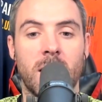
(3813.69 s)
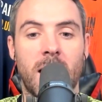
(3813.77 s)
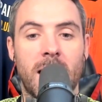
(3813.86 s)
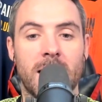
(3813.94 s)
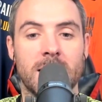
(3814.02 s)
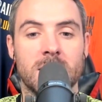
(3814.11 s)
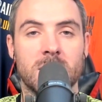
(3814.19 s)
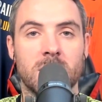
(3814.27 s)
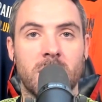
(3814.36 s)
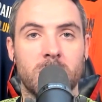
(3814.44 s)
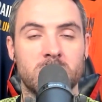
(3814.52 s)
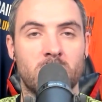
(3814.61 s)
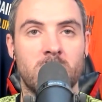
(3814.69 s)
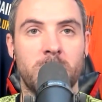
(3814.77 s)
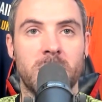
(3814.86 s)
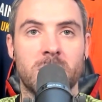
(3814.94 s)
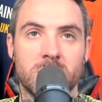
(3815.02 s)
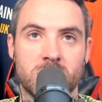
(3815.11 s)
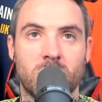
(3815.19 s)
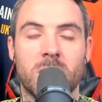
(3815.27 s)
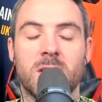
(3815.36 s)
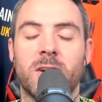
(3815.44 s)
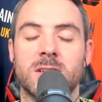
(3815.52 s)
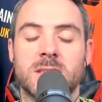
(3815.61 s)
And they were trying to be
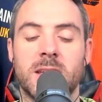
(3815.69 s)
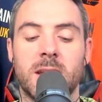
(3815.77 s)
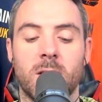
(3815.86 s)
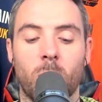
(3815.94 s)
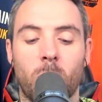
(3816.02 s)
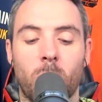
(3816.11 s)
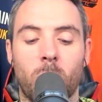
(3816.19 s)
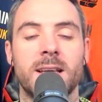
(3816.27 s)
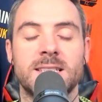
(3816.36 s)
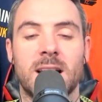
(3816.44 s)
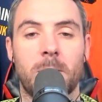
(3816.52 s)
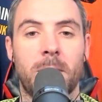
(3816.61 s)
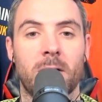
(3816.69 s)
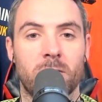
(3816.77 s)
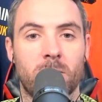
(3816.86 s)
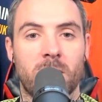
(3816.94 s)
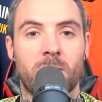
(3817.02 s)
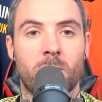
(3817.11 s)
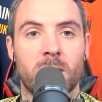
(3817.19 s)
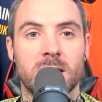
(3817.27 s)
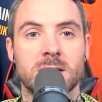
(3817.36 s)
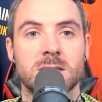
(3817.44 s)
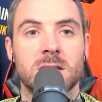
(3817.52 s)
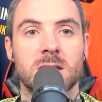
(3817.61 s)
constructive, asking, what is it about the
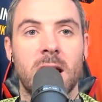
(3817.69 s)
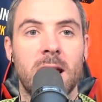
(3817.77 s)
referees?